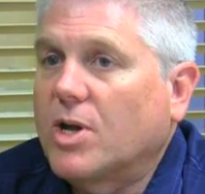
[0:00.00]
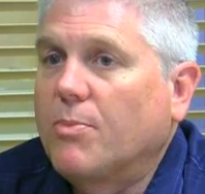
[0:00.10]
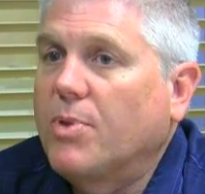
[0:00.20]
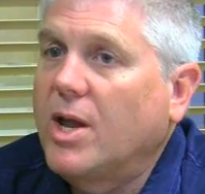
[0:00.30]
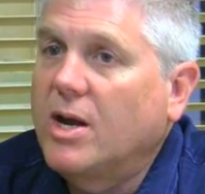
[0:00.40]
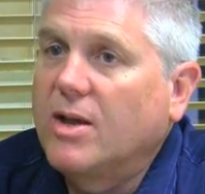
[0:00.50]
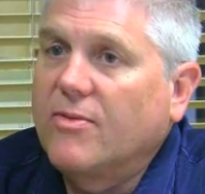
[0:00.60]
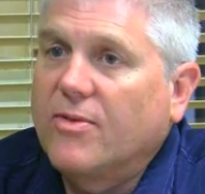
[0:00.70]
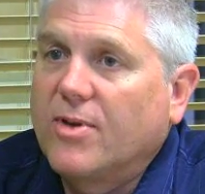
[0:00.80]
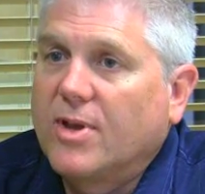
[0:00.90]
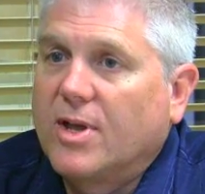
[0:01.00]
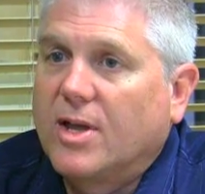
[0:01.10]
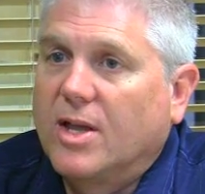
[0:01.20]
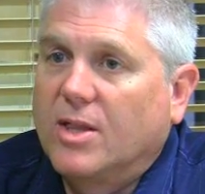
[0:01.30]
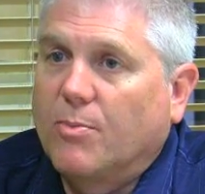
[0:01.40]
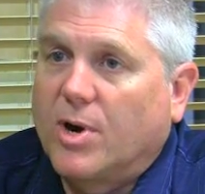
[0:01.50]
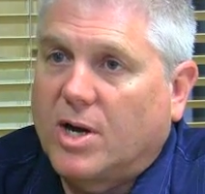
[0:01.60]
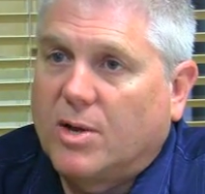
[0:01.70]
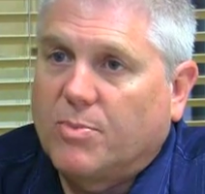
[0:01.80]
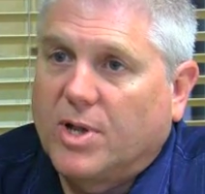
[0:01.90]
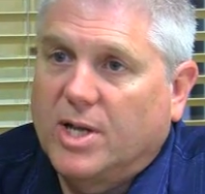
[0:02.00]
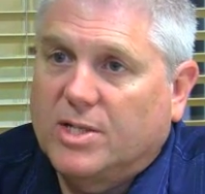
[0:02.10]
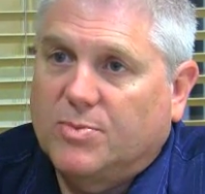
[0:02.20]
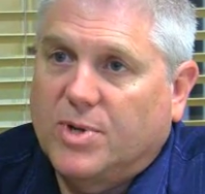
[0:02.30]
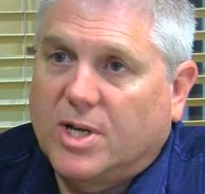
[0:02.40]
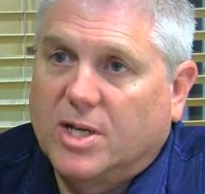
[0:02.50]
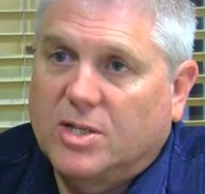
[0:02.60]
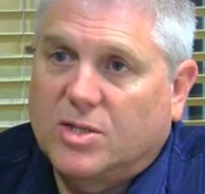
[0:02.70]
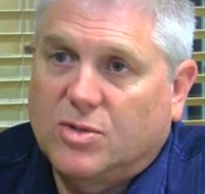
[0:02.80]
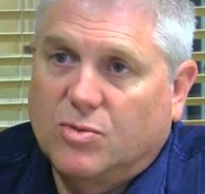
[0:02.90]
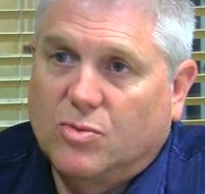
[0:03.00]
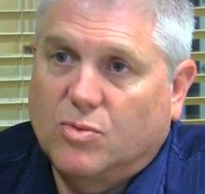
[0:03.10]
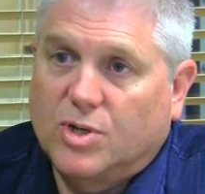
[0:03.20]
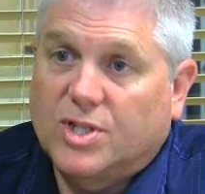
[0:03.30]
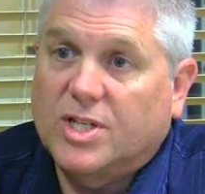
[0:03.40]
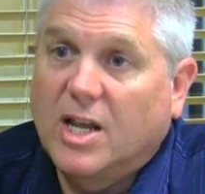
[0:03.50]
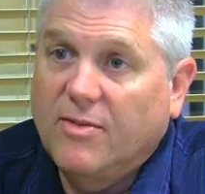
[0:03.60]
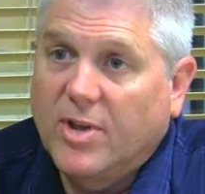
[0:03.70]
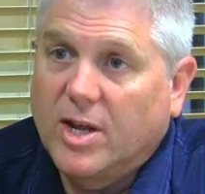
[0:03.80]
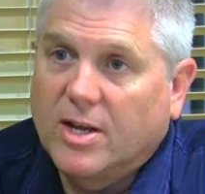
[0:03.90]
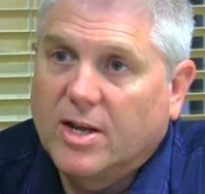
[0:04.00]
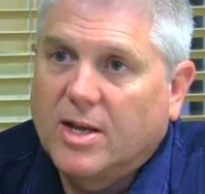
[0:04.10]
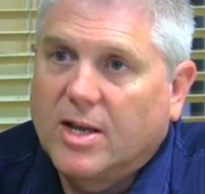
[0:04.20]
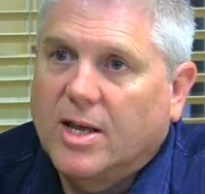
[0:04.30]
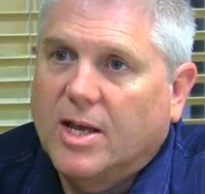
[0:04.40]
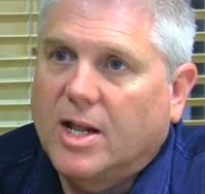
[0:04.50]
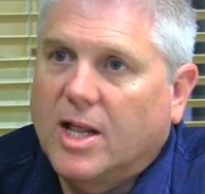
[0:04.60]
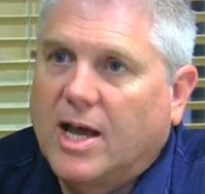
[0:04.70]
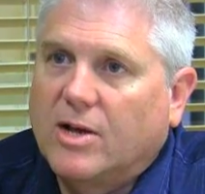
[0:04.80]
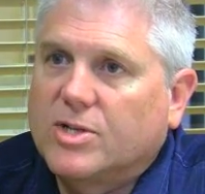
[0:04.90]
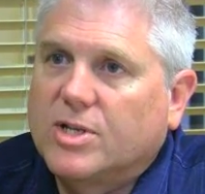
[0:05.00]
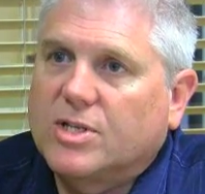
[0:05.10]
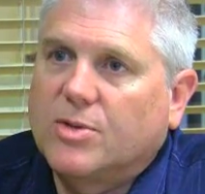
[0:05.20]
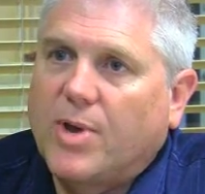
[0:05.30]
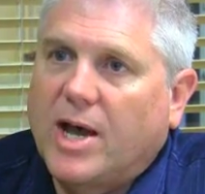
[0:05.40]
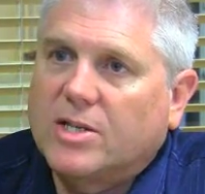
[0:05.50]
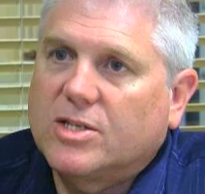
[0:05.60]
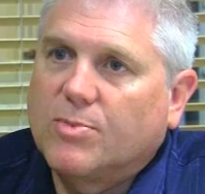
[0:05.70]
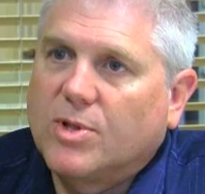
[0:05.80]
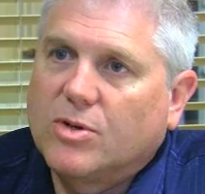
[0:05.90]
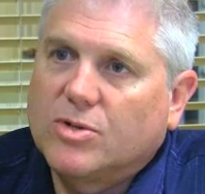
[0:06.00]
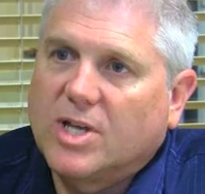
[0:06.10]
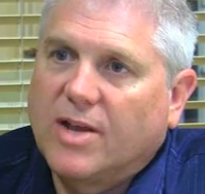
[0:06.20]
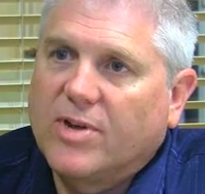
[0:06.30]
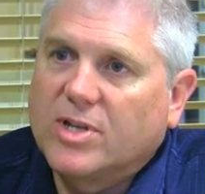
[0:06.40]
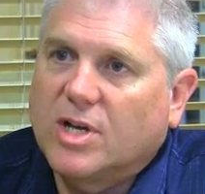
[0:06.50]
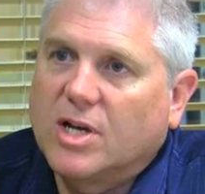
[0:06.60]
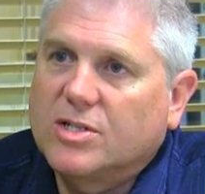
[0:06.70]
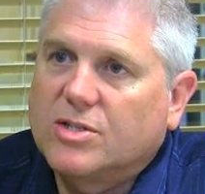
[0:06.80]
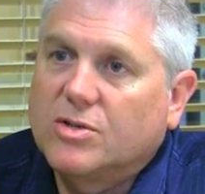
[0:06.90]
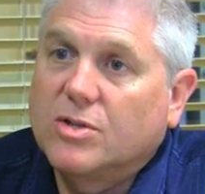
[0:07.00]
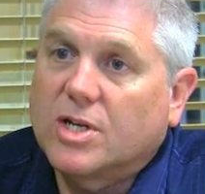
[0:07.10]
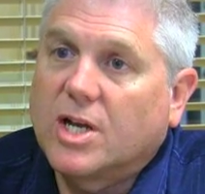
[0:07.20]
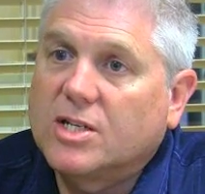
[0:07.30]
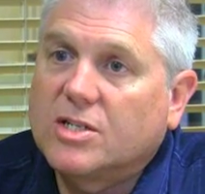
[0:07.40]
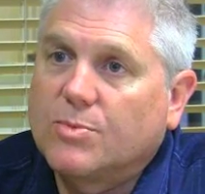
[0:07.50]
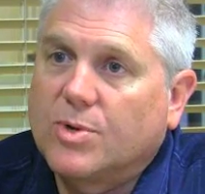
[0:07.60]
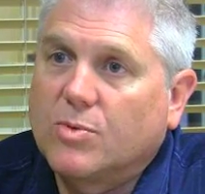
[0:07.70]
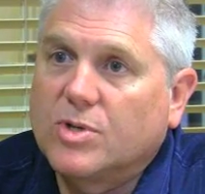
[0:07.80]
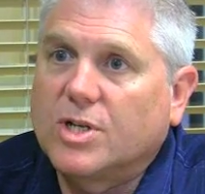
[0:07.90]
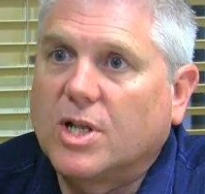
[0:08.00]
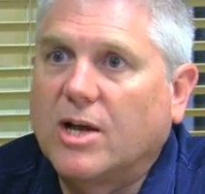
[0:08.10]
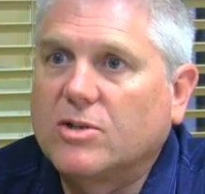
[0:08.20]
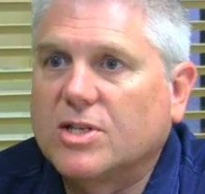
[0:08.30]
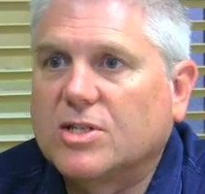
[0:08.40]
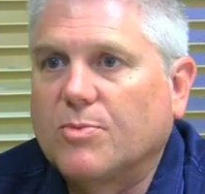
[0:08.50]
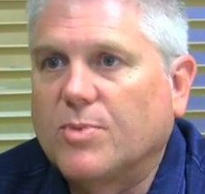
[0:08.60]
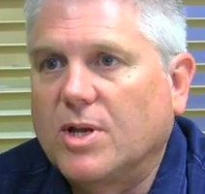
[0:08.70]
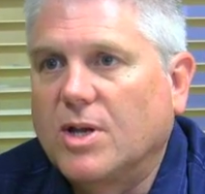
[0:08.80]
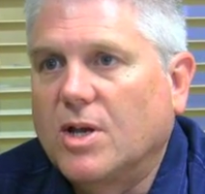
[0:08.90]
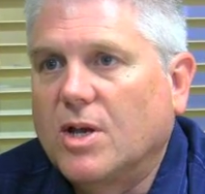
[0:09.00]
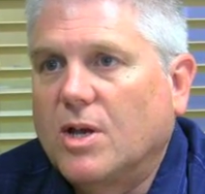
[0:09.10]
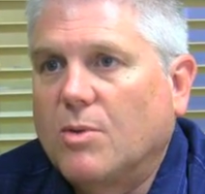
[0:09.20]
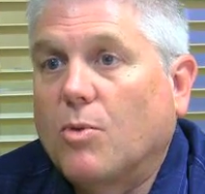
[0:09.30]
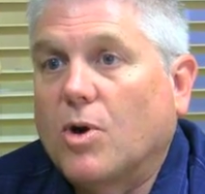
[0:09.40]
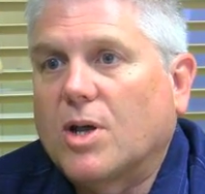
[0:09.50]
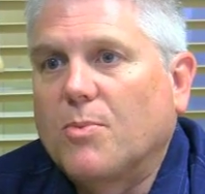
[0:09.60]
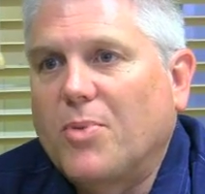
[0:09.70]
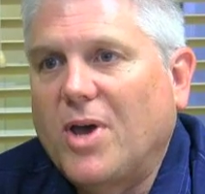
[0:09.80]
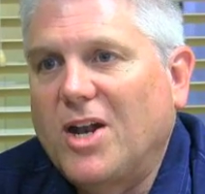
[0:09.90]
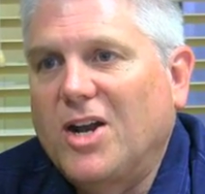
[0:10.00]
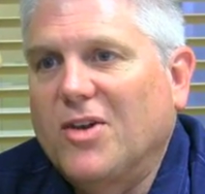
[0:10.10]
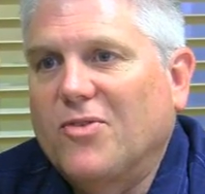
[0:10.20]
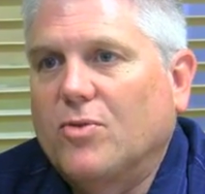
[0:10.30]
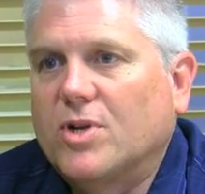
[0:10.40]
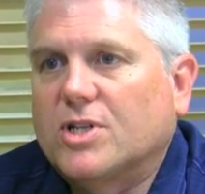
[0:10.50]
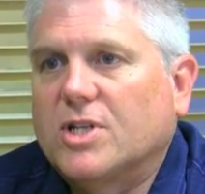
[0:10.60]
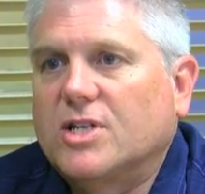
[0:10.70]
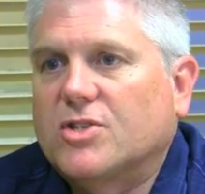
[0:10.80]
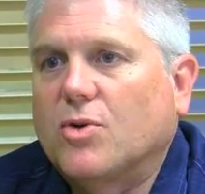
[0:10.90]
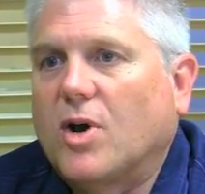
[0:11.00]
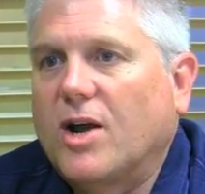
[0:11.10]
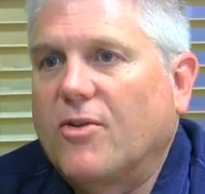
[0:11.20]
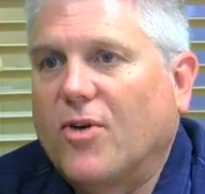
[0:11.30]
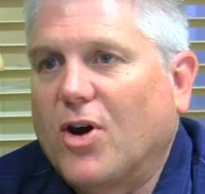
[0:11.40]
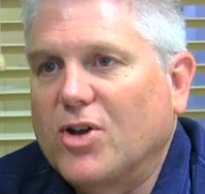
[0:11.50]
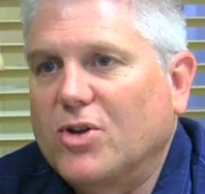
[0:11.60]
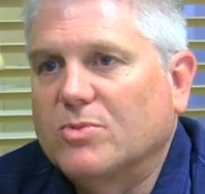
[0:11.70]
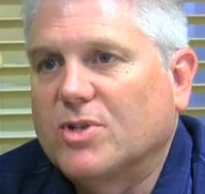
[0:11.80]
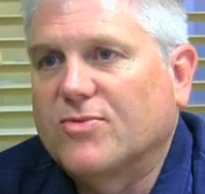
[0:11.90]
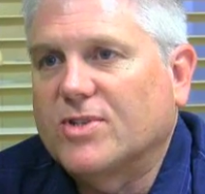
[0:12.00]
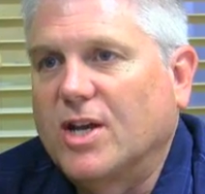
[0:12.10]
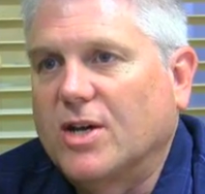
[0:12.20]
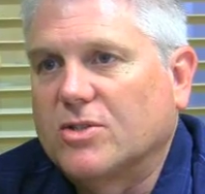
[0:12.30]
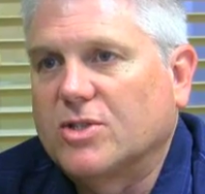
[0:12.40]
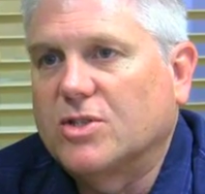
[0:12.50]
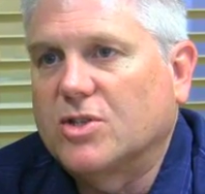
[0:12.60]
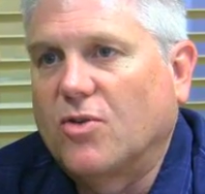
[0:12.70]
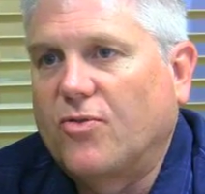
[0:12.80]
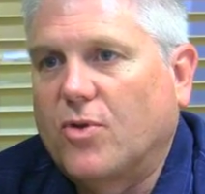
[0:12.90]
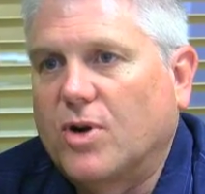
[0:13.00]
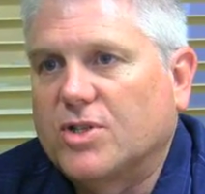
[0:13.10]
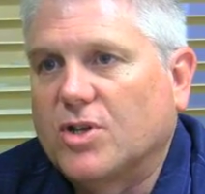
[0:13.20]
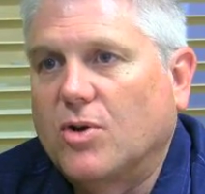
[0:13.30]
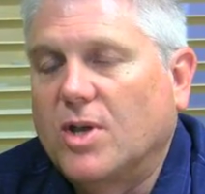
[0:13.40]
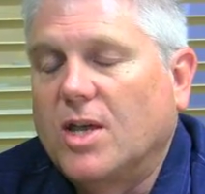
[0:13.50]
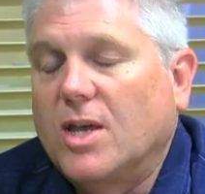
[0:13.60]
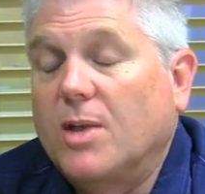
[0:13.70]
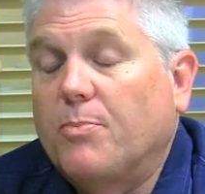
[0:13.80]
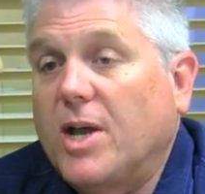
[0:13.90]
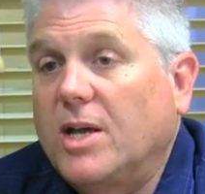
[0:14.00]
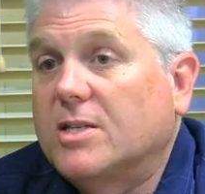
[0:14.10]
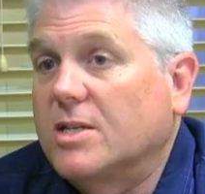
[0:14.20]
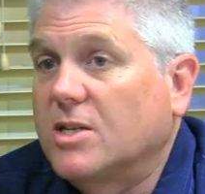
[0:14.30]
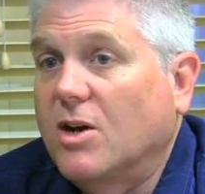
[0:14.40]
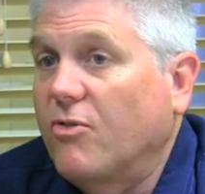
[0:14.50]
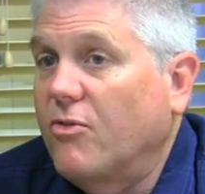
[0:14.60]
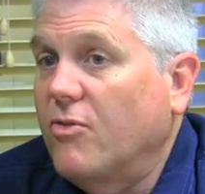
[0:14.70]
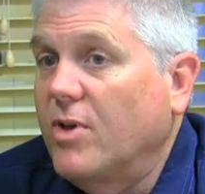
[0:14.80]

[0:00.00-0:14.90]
competitive in the marketplace, because we're saving. It allows us to pass some of those savings on to the customer, which allows us to be more competitive, which leads to higher volumes of sales and so forth. So it pays itself